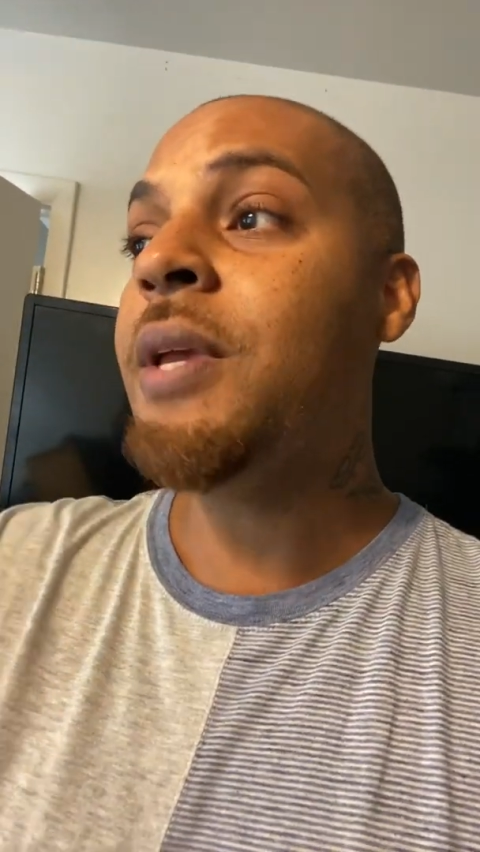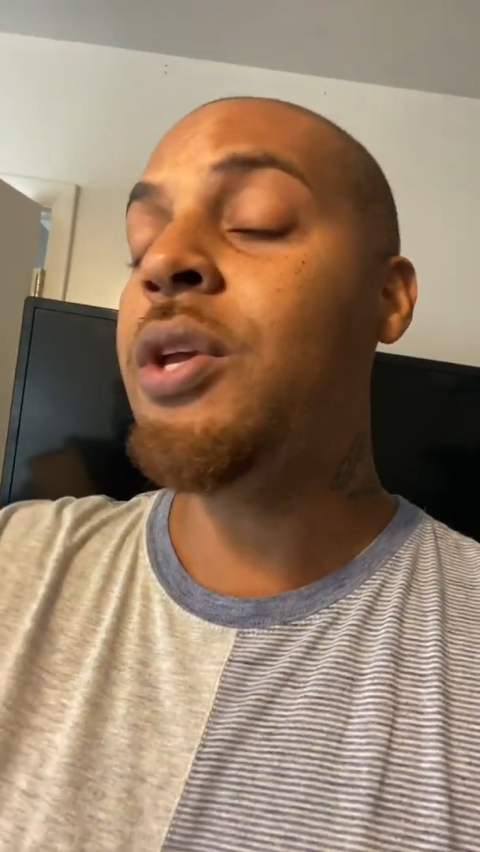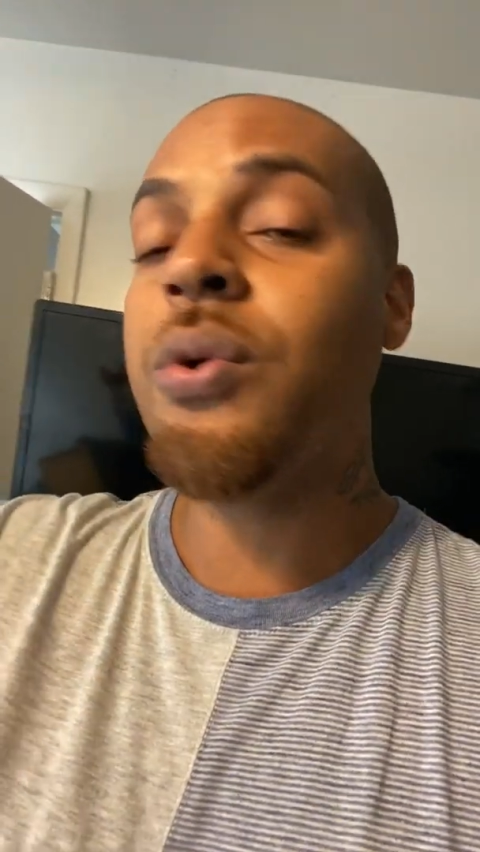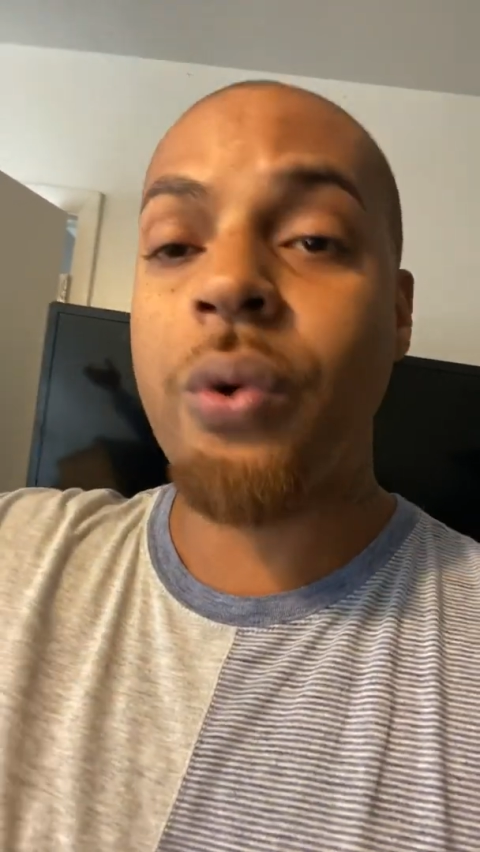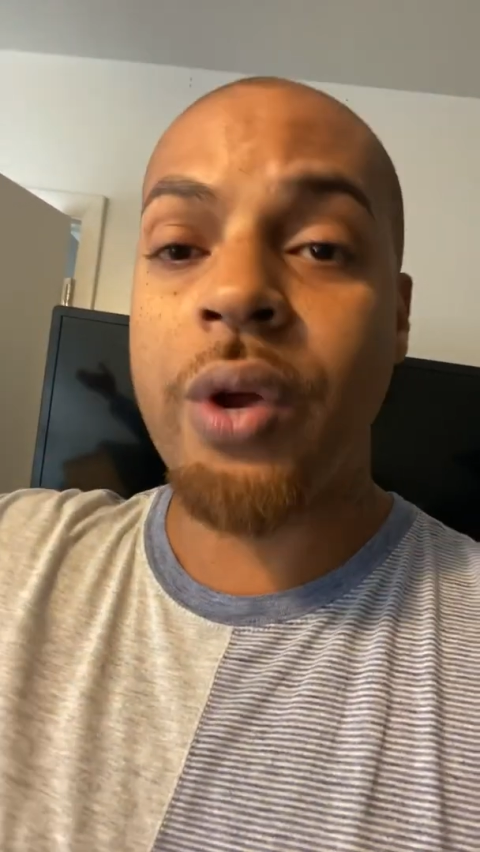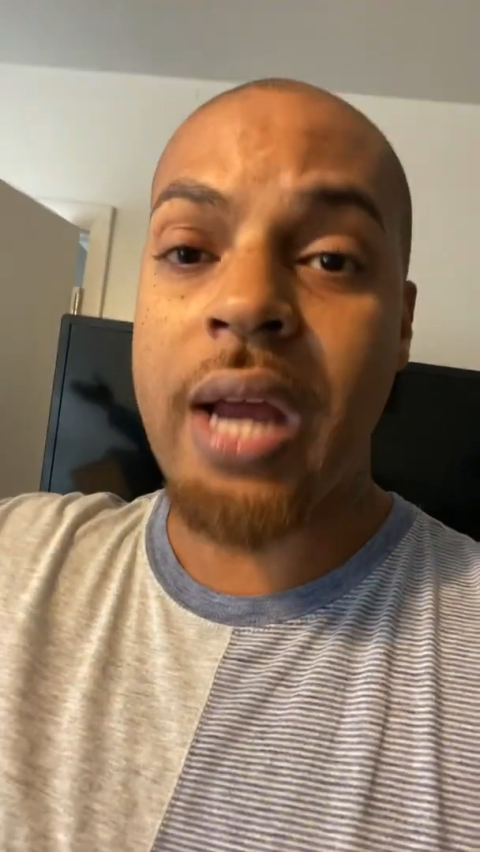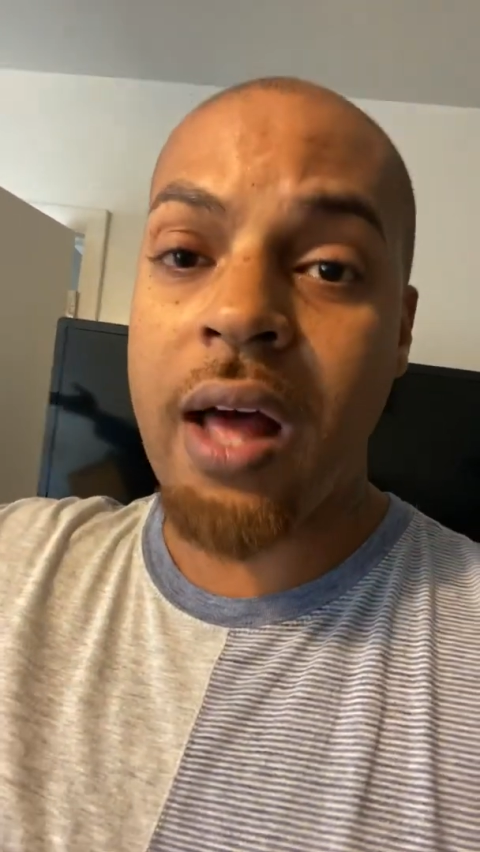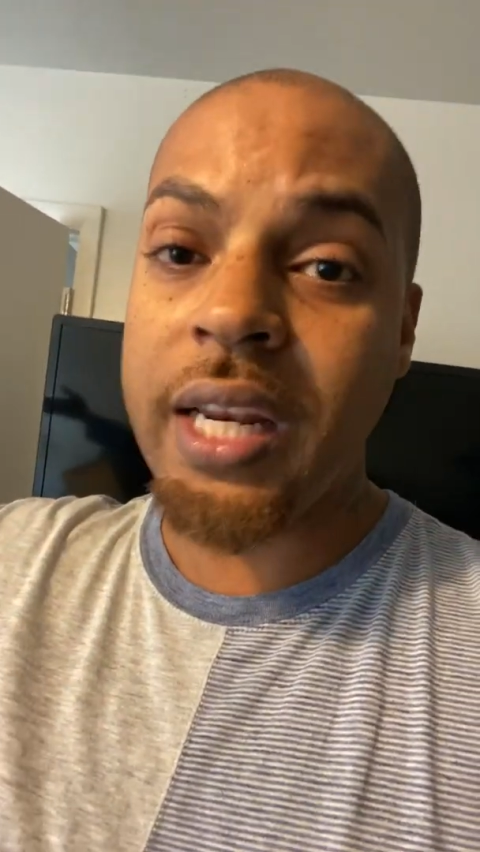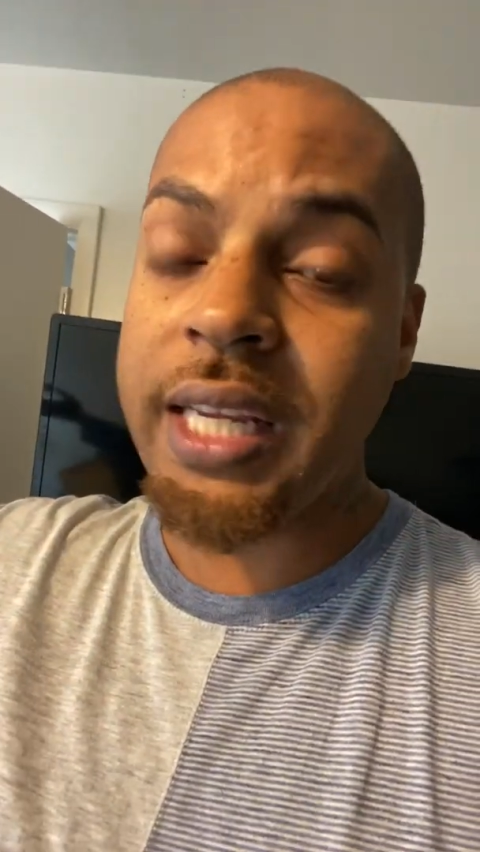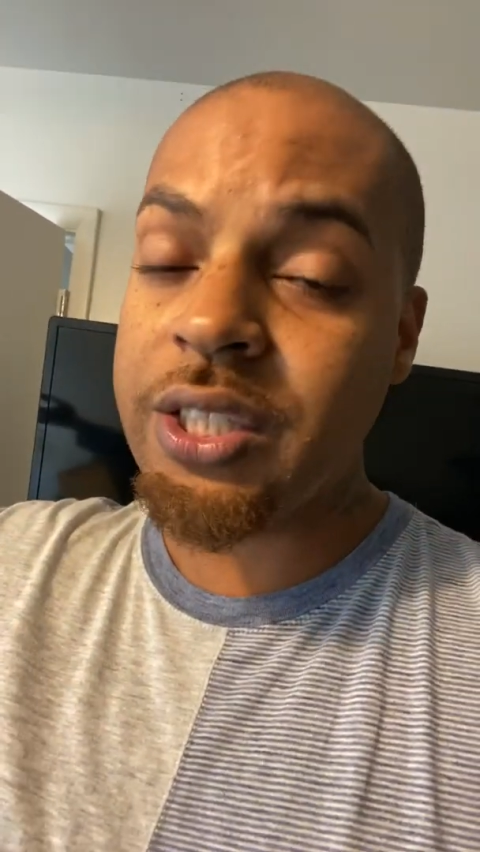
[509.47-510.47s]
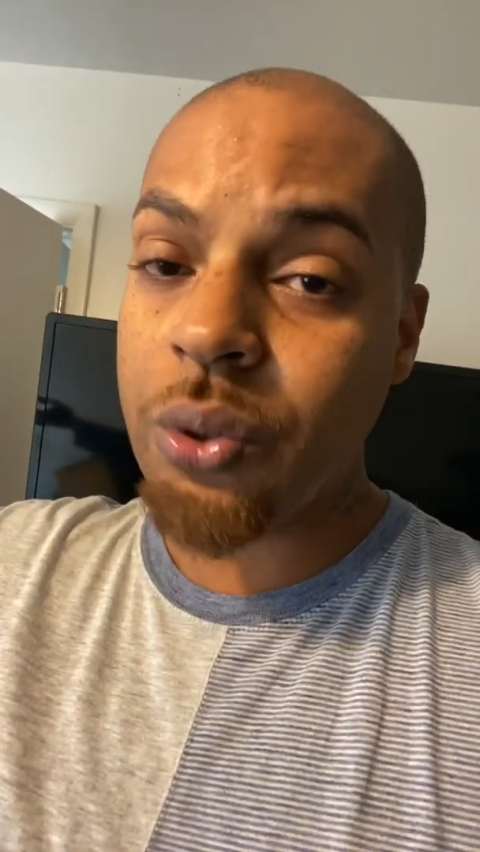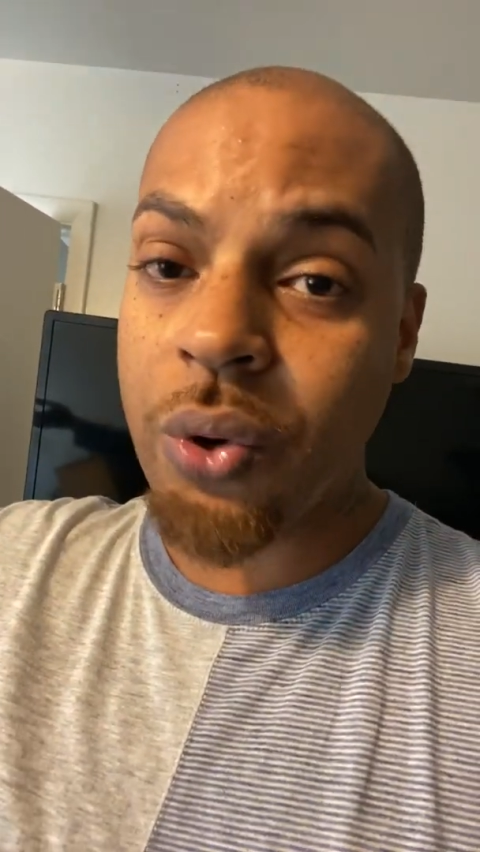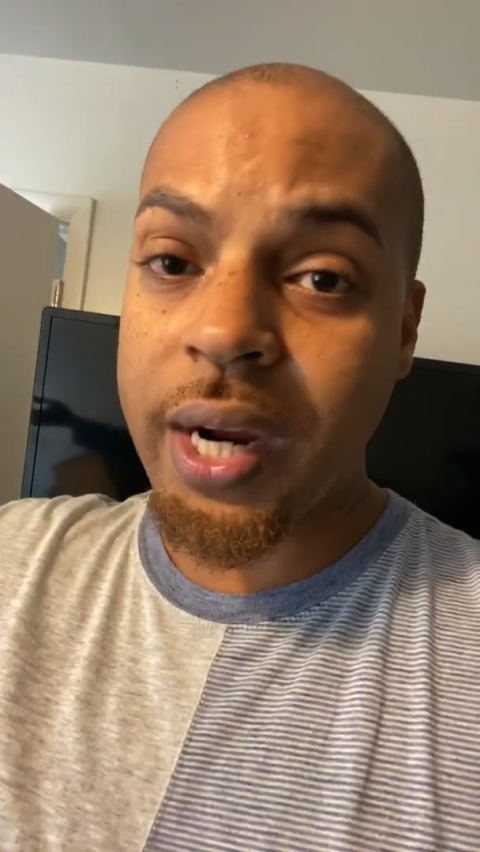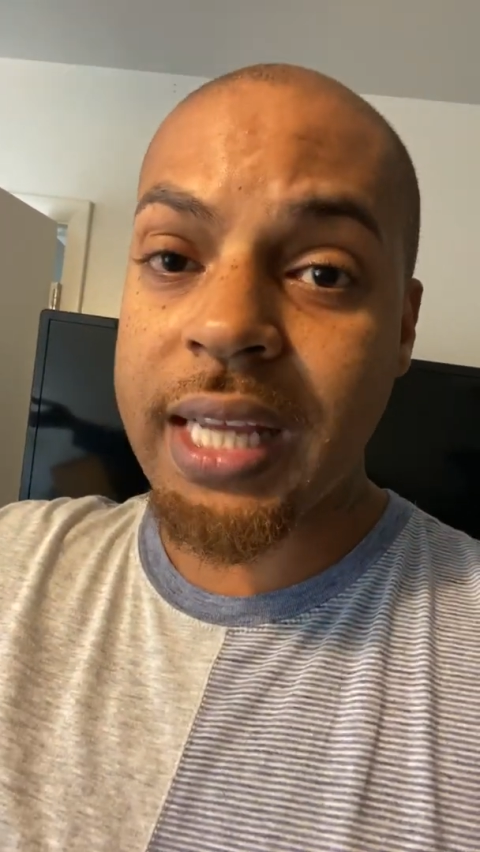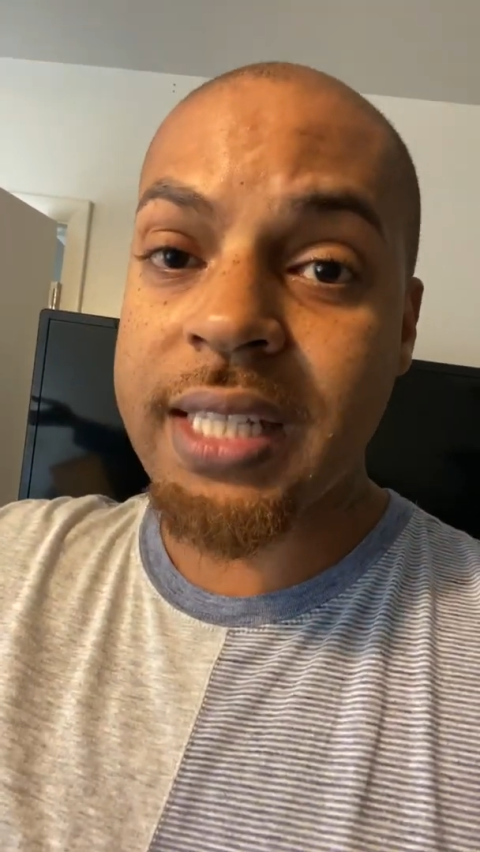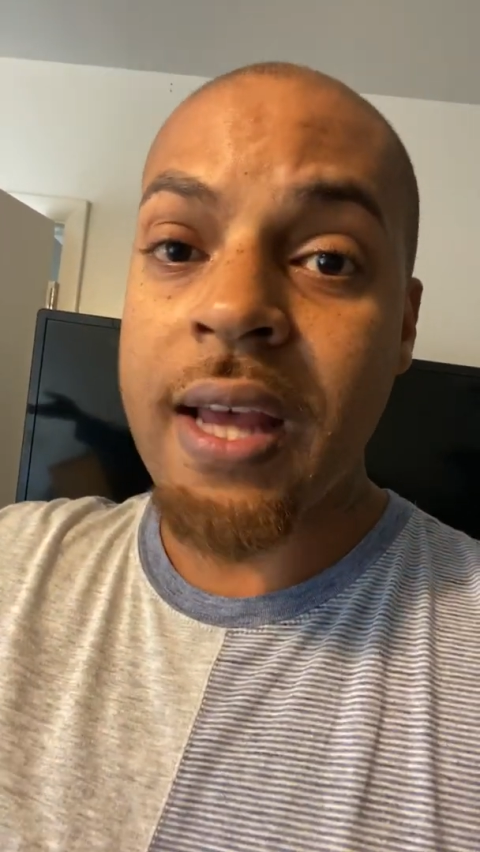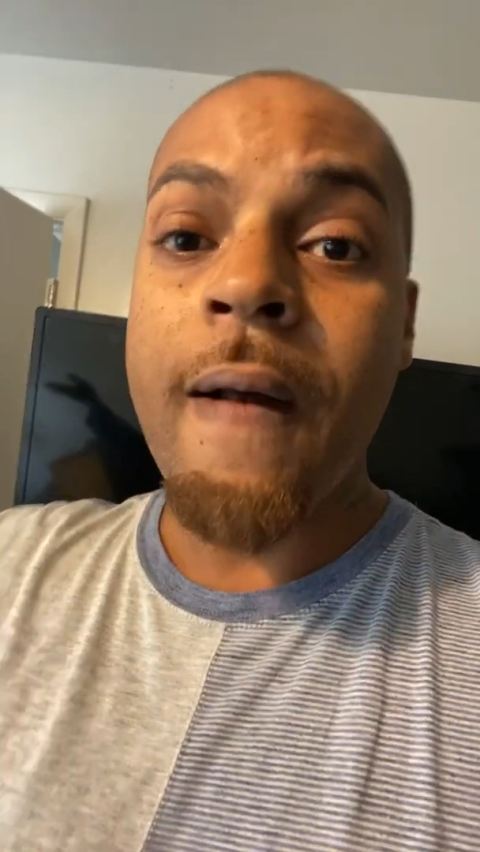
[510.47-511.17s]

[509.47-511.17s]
you're growing all these orchids,